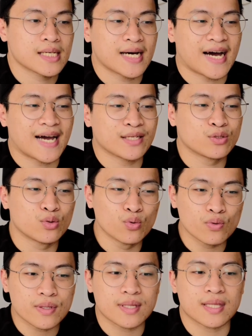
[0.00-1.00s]
I
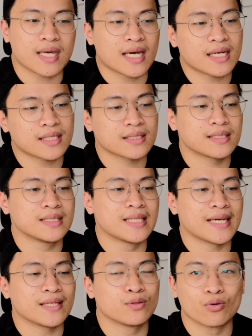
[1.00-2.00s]
do think
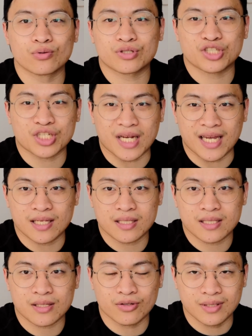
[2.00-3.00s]
they don't
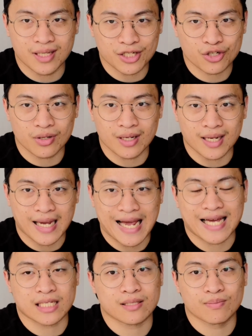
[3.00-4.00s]
chase conditioning
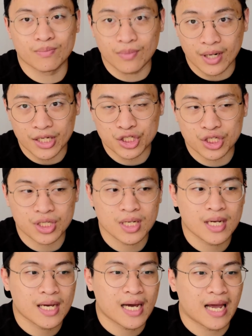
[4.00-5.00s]
as much.
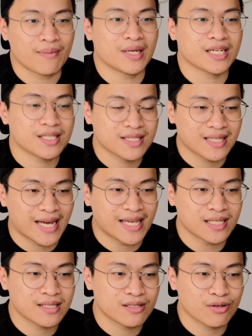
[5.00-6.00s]
I mean, it's
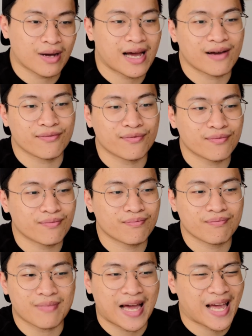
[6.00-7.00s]
nice to have
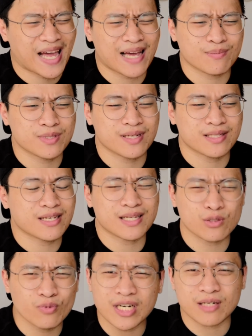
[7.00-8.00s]
abs.
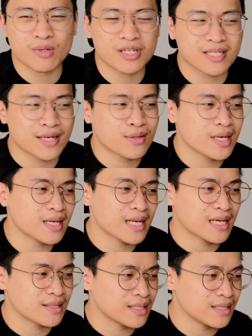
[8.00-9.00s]
It's weird because I think
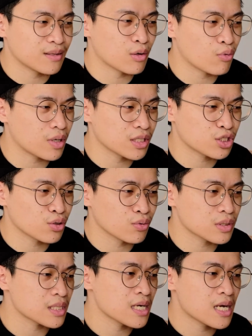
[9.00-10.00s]
like the local
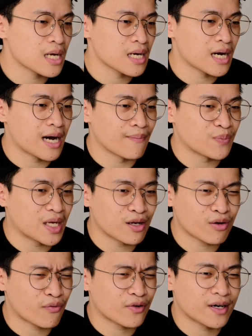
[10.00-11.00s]
shows, they
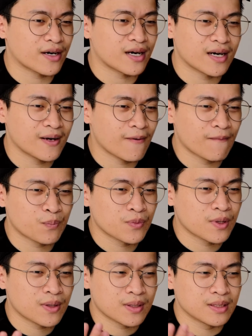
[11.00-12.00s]
look for
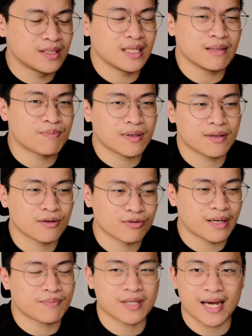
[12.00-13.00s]
deep ripped